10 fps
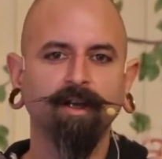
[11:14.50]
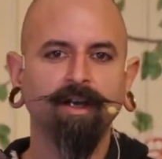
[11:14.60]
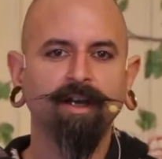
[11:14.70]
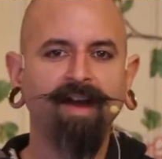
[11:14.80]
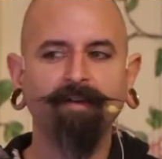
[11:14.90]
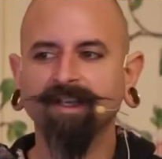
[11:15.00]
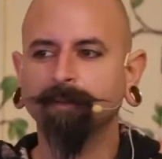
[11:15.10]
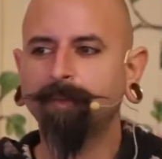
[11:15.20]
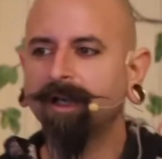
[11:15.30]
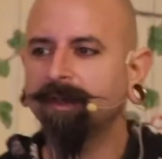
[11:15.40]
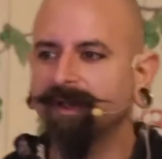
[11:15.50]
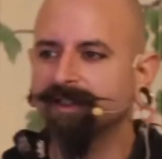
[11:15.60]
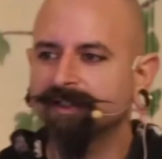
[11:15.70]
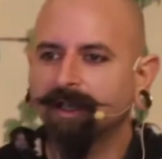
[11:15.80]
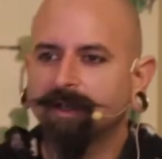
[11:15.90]
Of having a
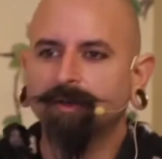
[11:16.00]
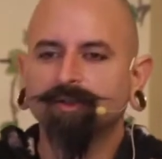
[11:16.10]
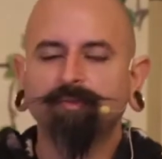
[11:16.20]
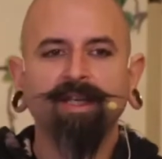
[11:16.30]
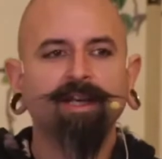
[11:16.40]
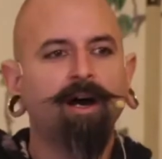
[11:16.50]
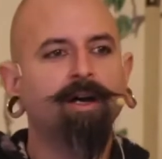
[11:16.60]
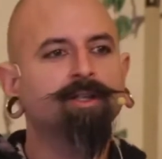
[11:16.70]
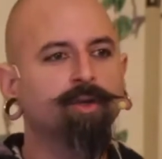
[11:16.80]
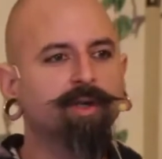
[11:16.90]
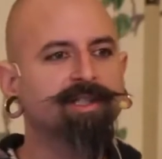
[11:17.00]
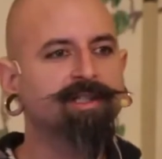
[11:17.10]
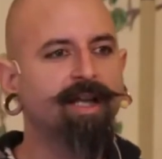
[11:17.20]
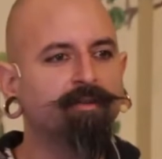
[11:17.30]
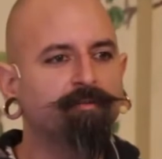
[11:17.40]
purpose that goes beyond
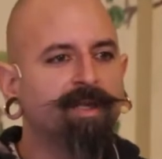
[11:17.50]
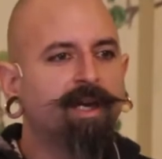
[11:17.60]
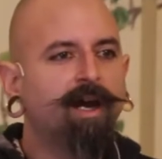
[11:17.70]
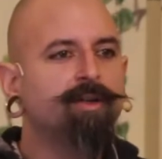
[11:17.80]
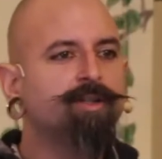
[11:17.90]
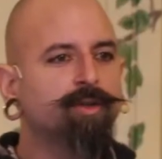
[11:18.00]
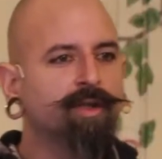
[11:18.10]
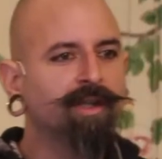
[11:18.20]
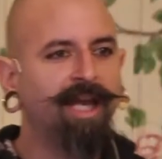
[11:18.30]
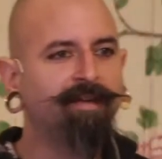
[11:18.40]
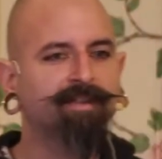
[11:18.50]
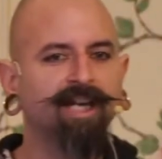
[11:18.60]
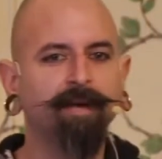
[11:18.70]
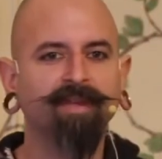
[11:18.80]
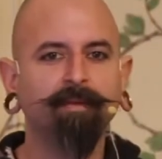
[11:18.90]
yourself, beyond your
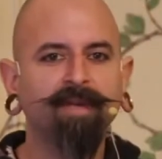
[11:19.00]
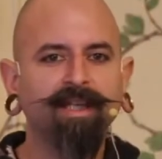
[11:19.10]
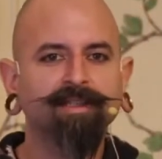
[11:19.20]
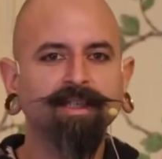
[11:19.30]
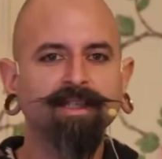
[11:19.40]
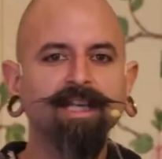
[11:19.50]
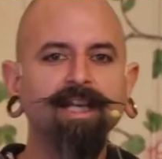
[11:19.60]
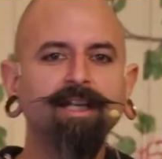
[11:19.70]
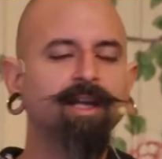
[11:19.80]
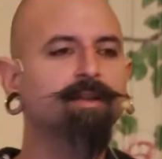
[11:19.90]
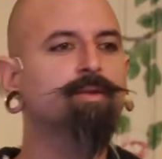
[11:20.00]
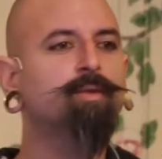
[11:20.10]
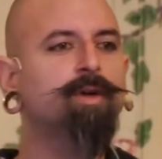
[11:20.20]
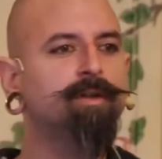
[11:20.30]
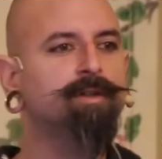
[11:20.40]
lifetime, that meets a need in the
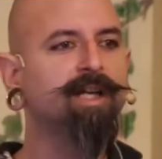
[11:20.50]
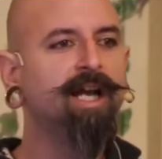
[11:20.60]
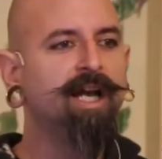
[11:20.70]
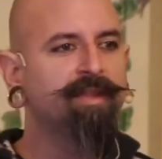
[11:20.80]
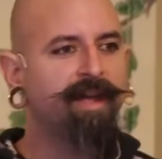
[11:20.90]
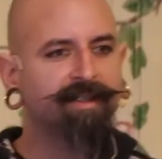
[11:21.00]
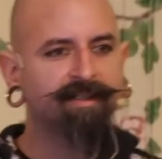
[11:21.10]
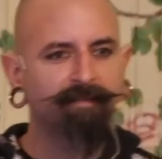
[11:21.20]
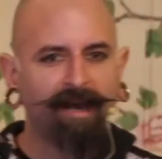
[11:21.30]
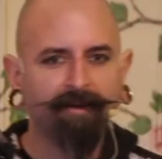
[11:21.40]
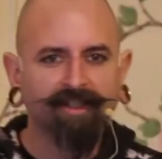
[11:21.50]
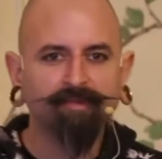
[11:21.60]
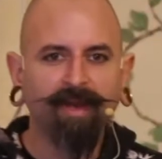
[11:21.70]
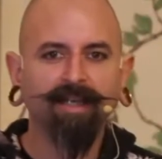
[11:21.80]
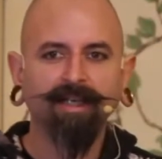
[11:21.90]
world that is about
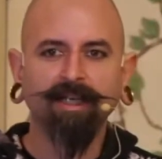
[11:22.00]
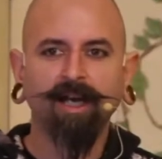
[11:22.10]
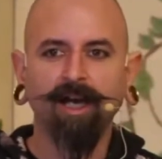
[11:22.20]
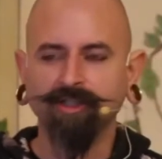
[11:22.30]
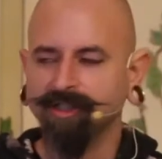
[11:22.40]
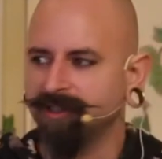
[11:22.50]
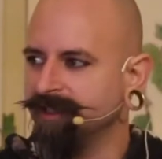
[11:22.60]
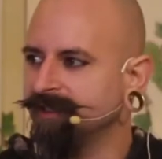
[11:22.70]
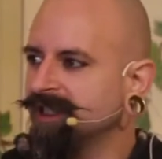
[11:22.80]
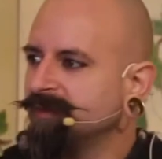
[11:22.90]
expanding consciousness,